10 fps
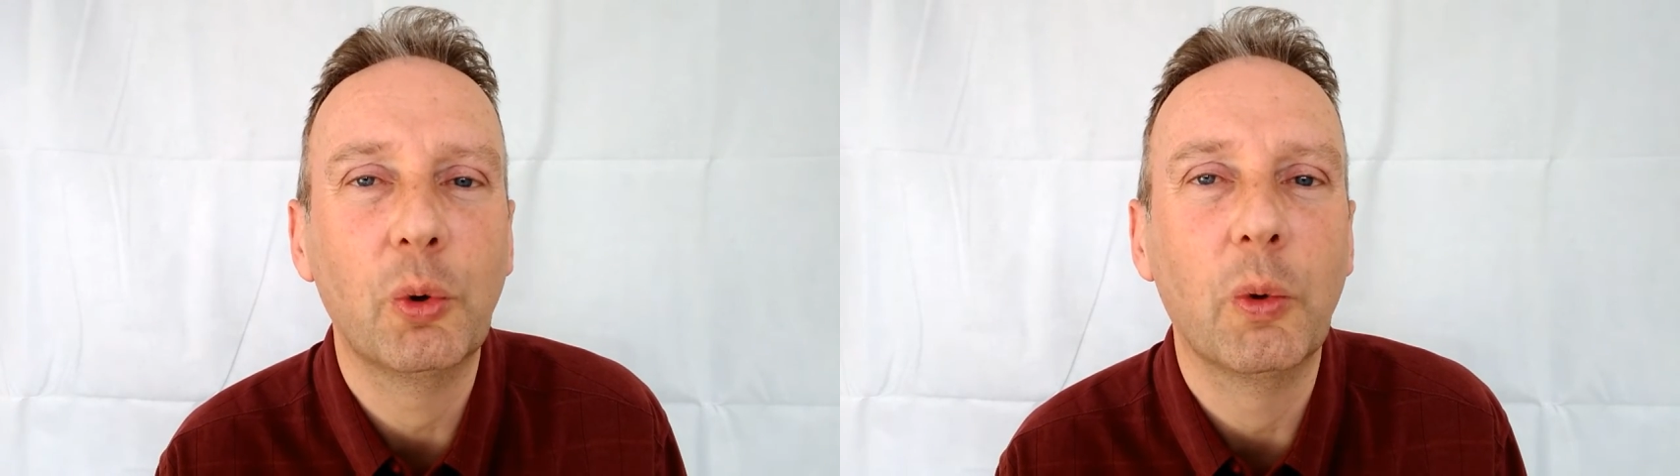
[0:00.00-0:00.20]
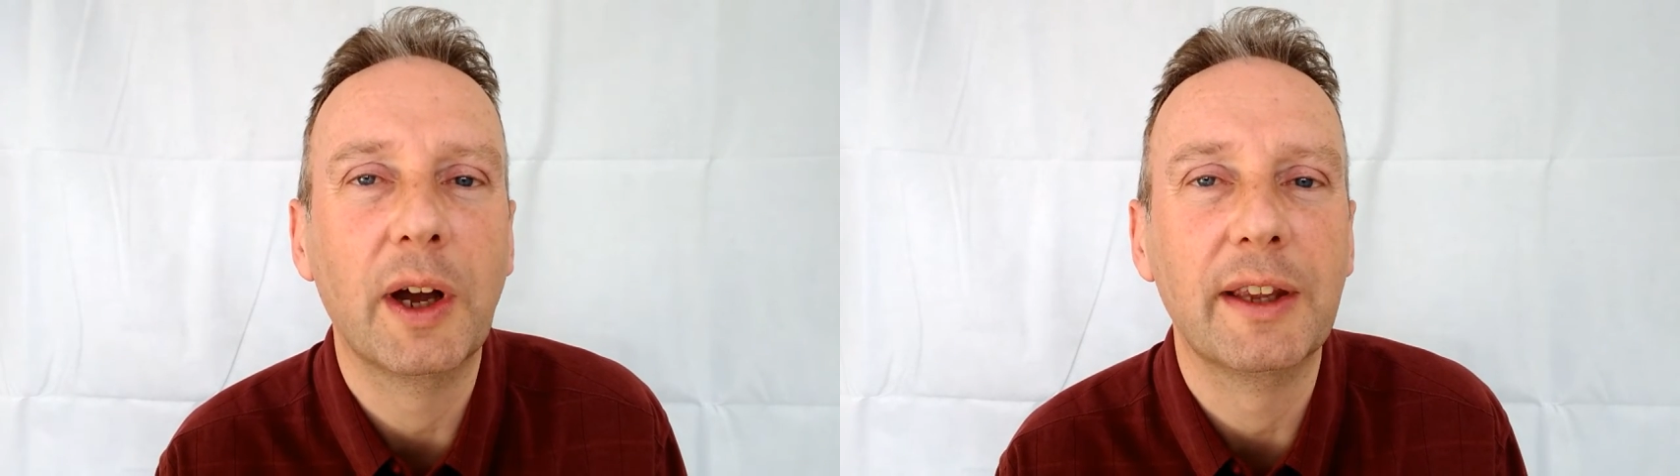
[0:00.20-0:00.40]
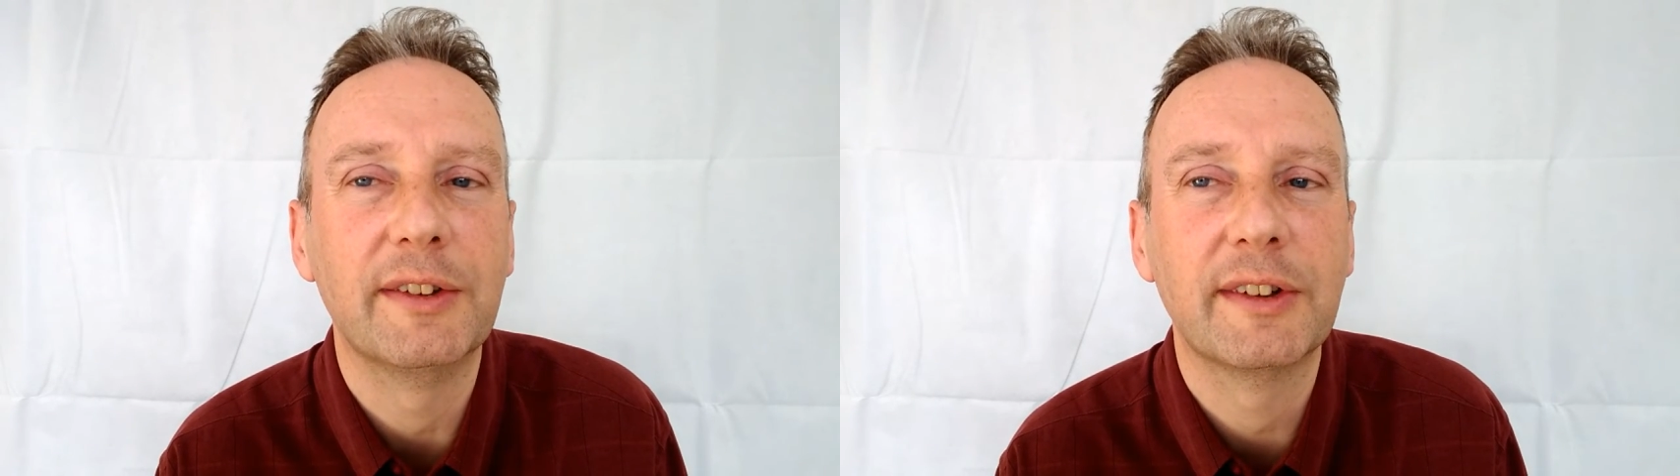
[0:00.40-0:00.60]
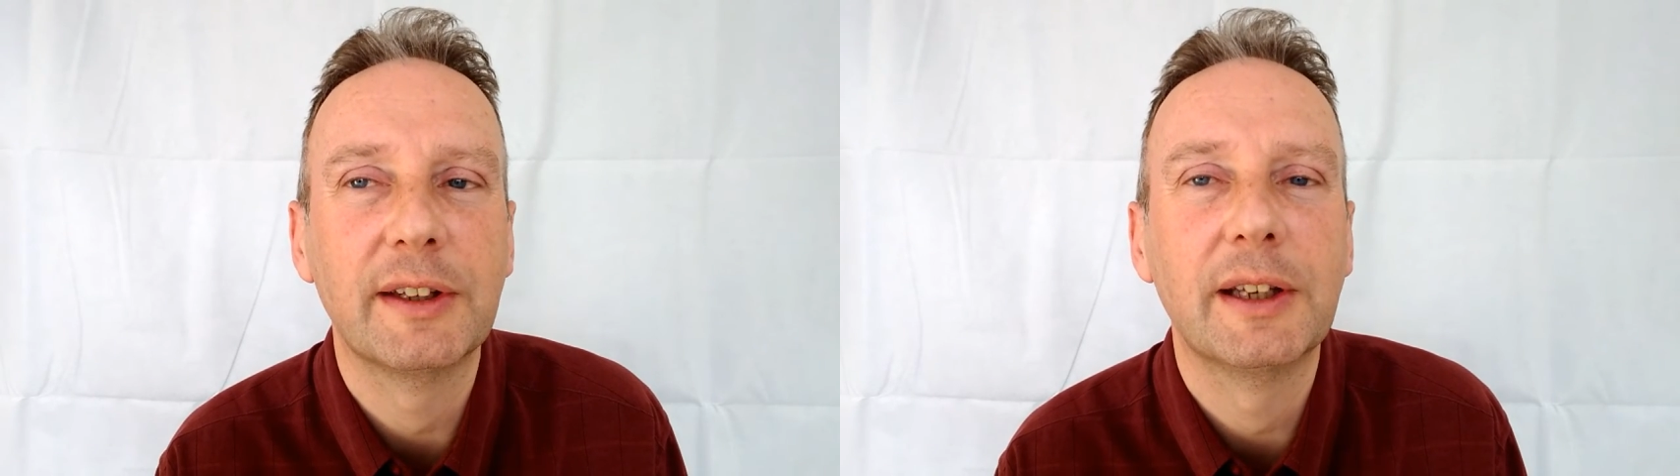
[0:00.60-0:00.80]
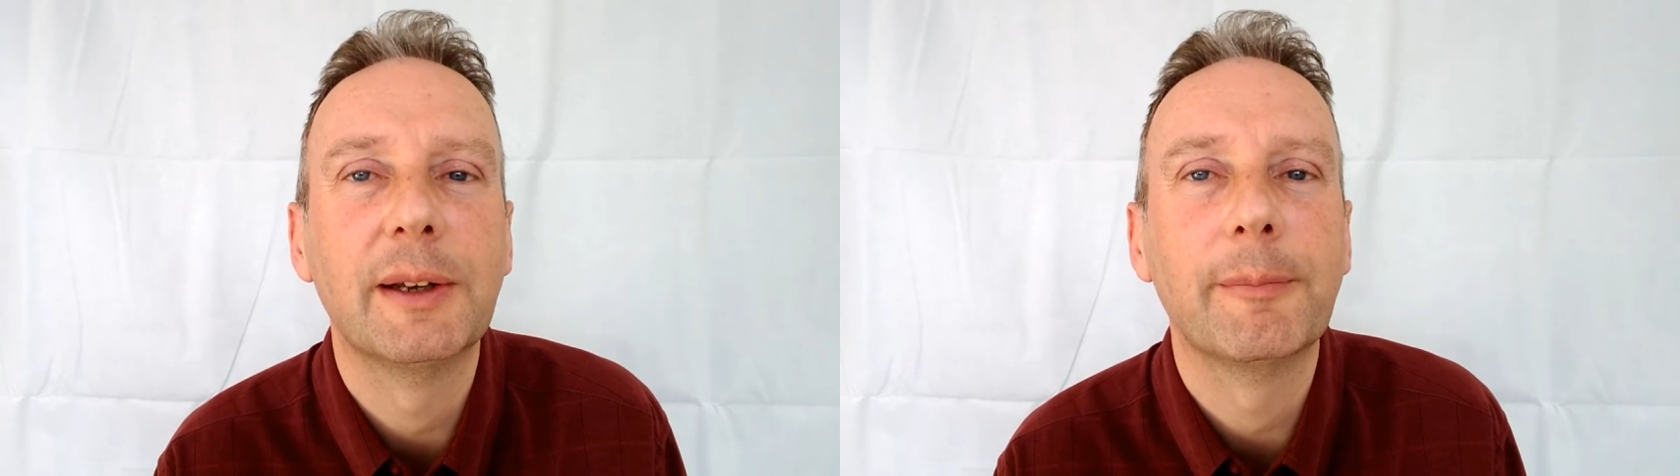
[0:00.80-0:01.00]
always.
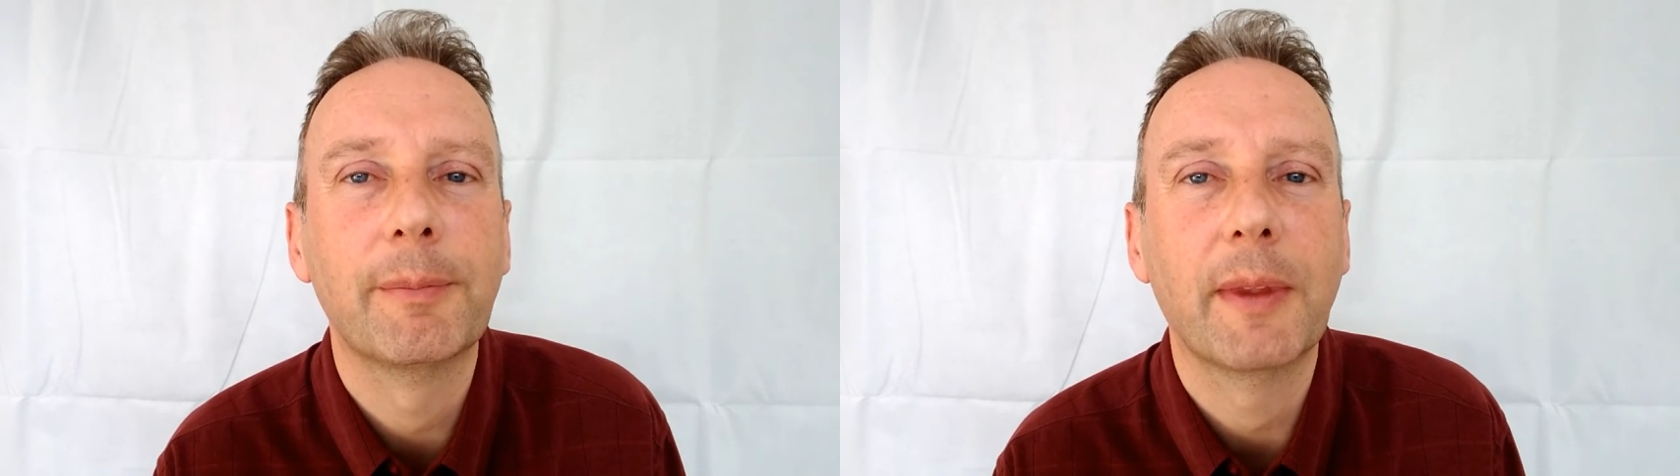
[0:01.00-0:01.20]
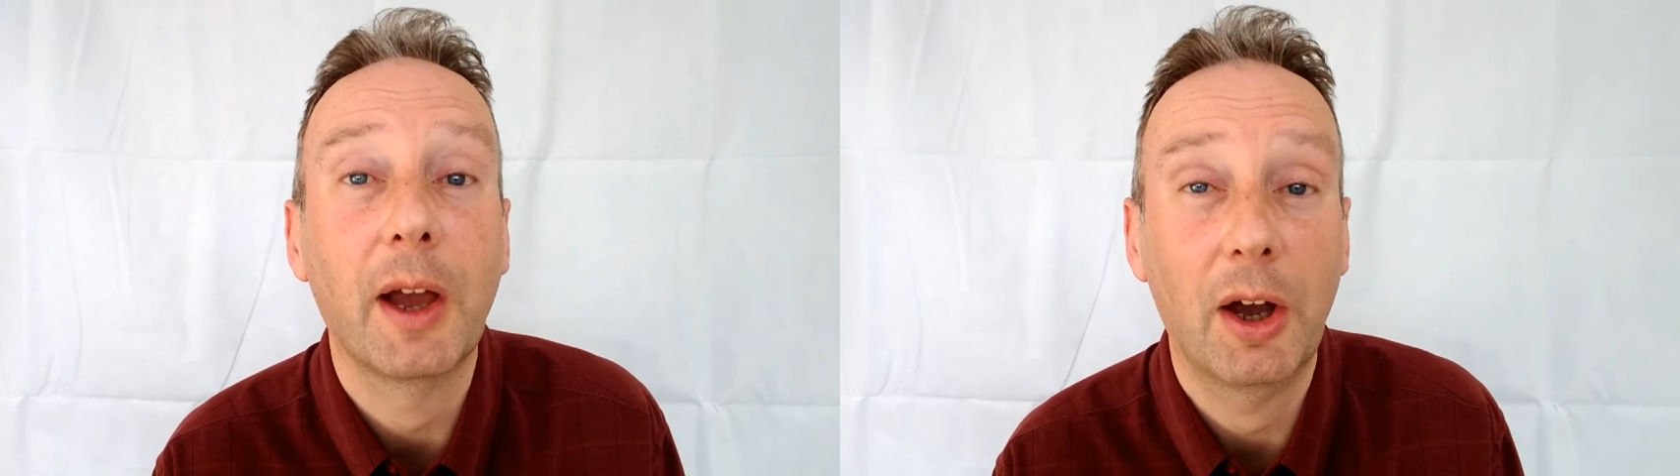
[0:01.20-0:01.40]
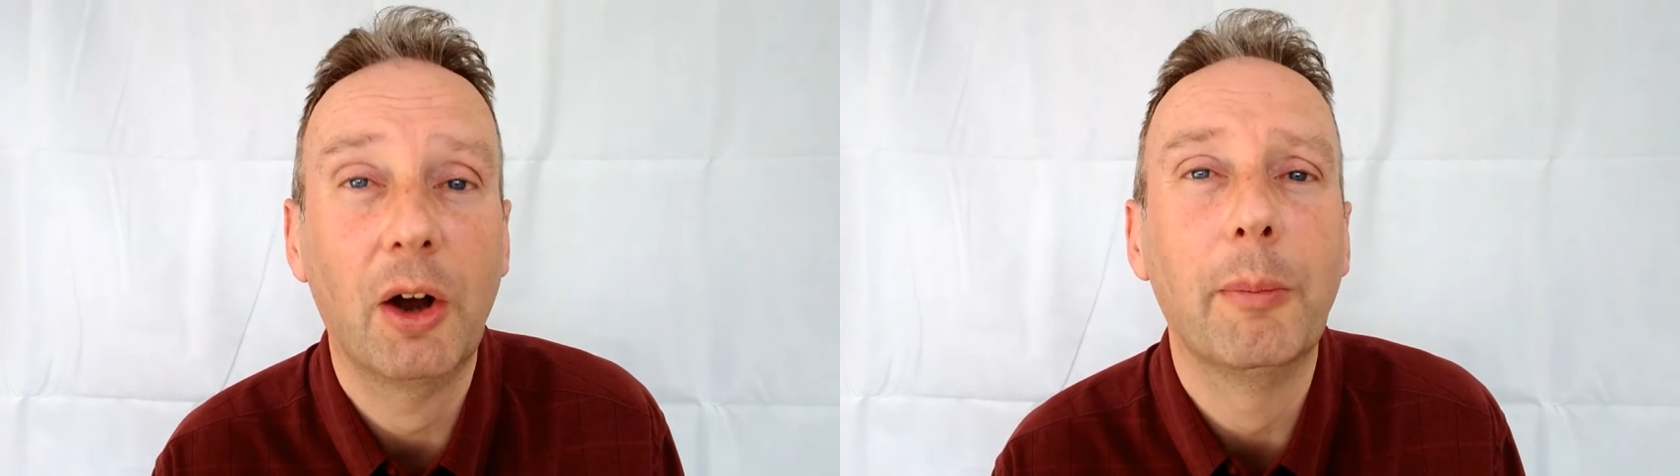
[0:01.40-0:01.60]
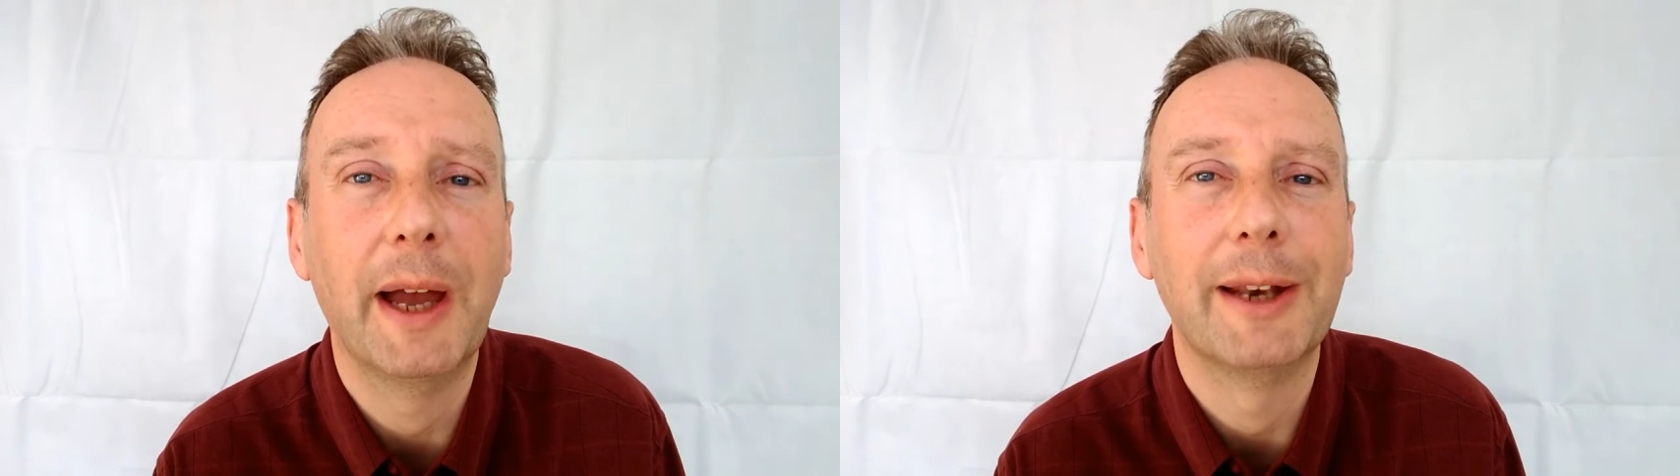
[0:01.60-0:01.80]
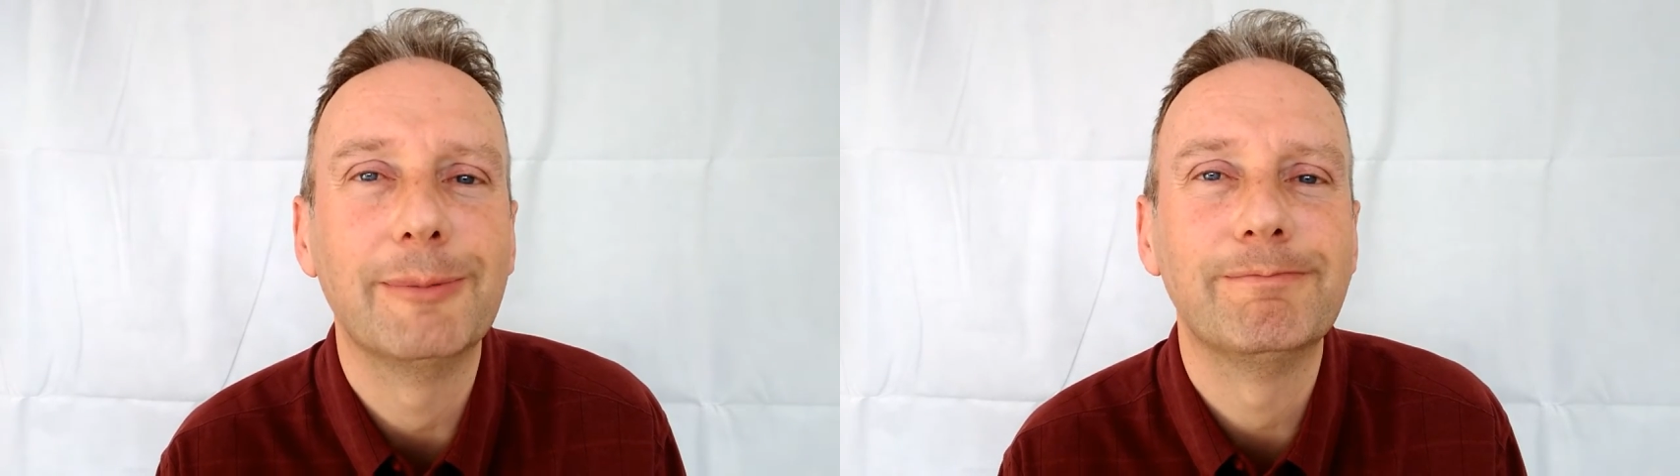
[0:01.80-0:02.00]

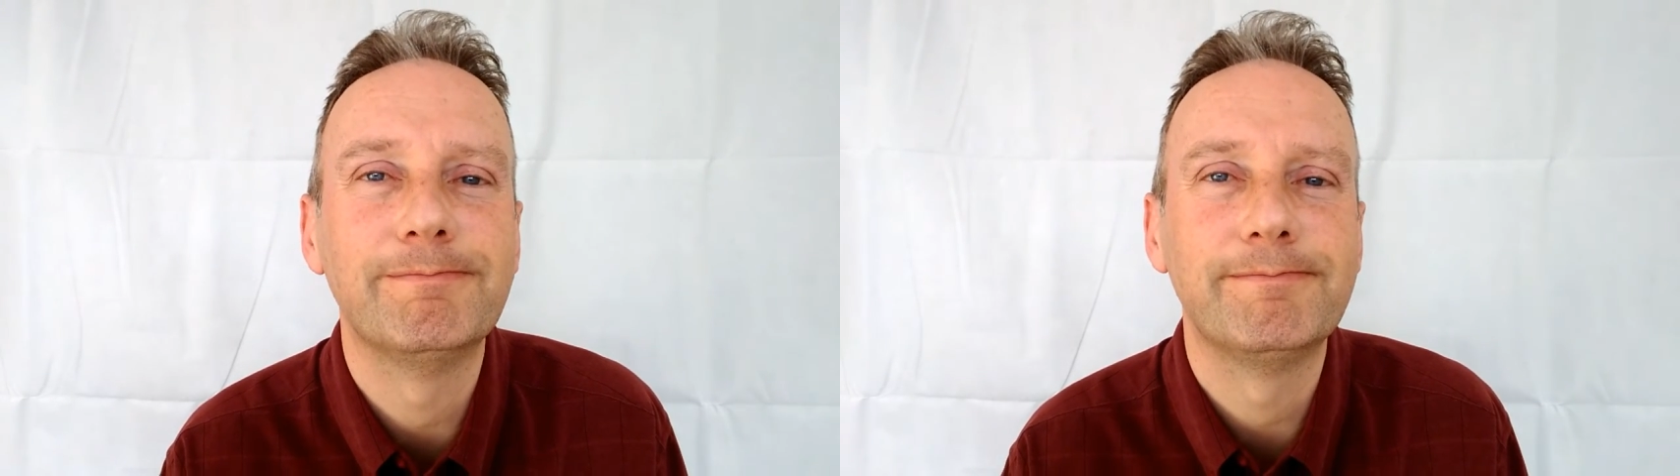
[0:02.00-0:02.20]
Amen.